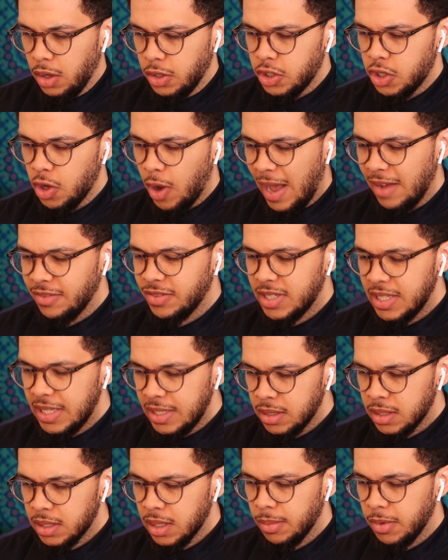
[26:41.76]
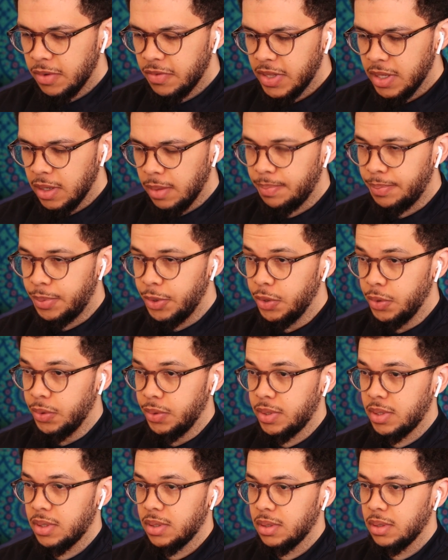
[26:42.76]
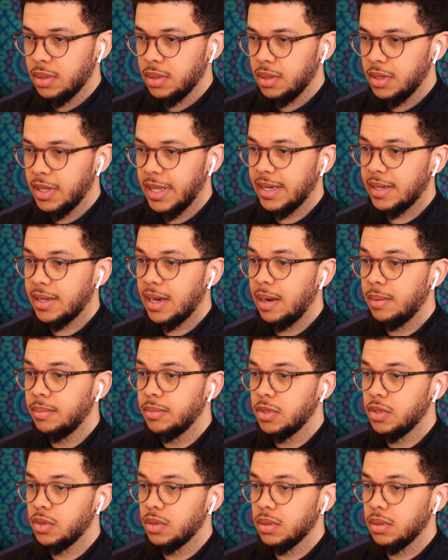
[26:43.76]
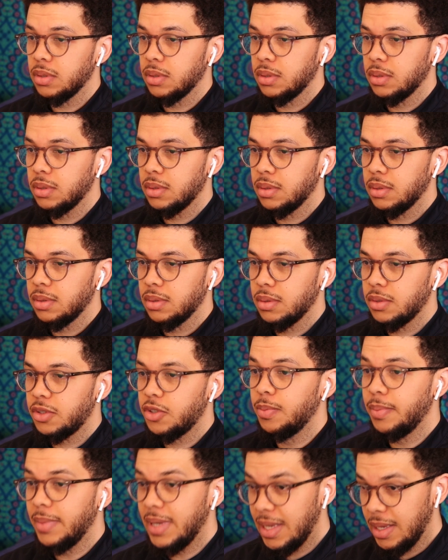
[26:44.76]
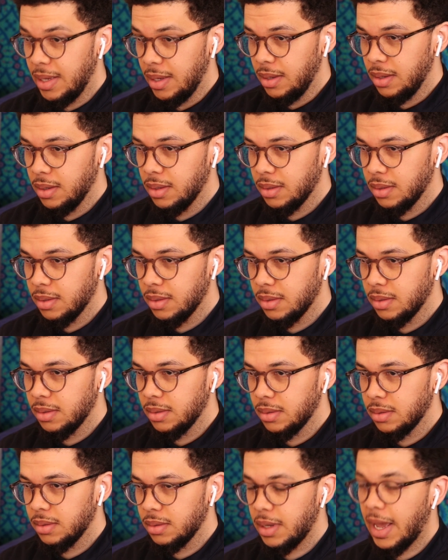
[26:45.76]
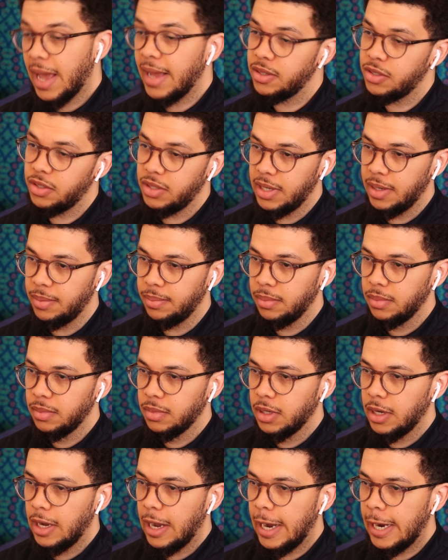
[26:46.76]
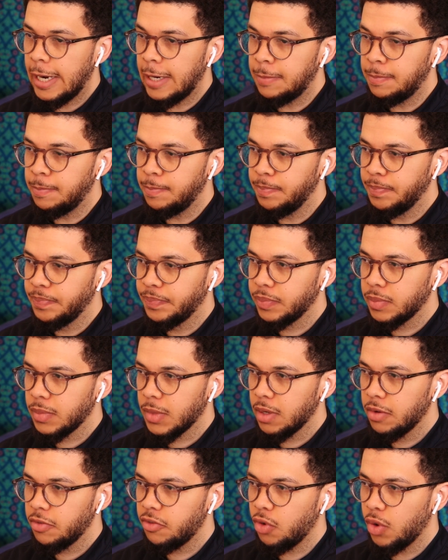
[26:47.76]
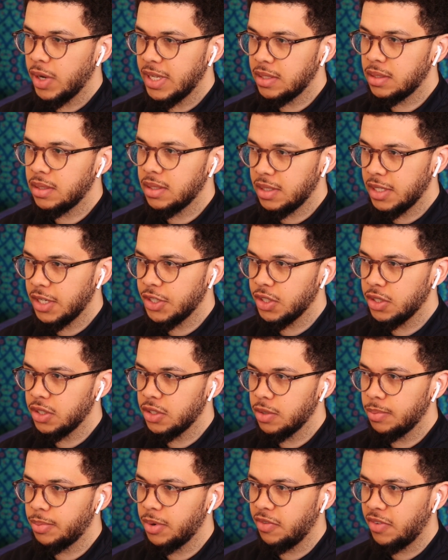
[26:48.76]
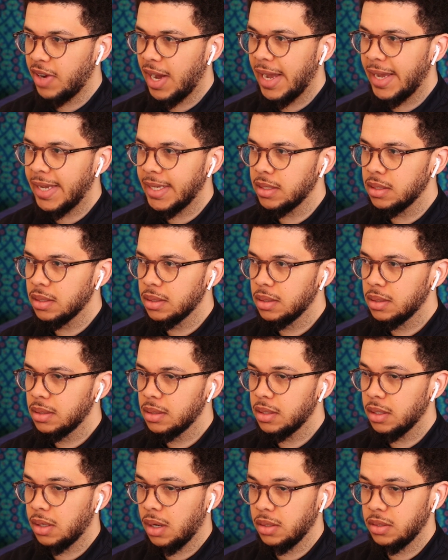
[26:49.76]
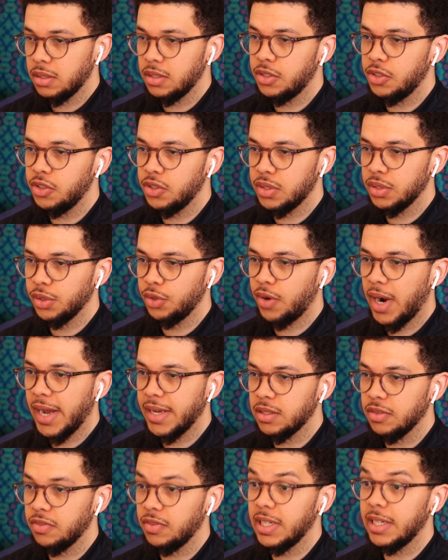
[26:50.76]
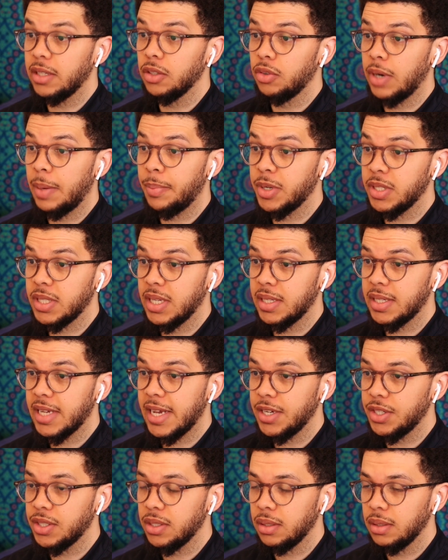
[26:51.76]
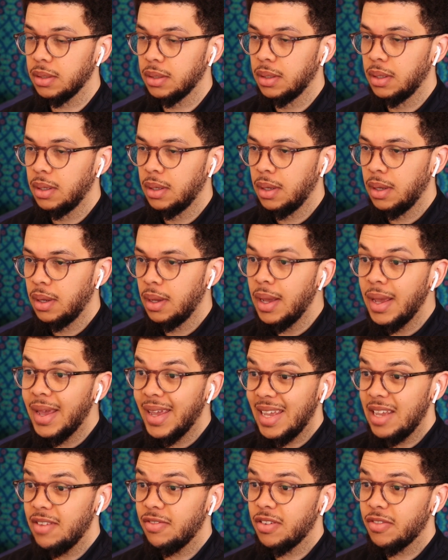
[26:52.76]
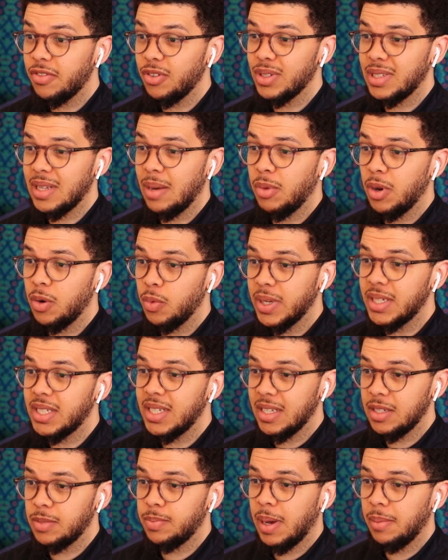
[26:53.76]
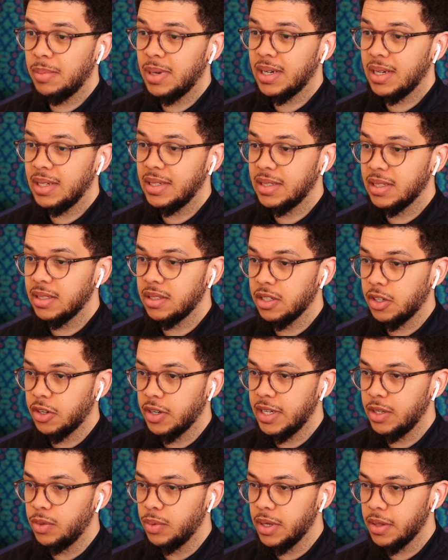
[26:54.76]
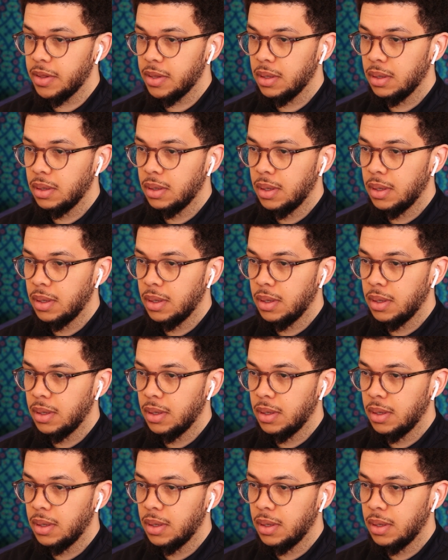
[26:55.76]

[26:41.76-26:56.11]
So I've seen some of the abuse that comes to me and to him for his decision to provide the constitutional right of legal representation, even for someone which he has publicly disagreed with.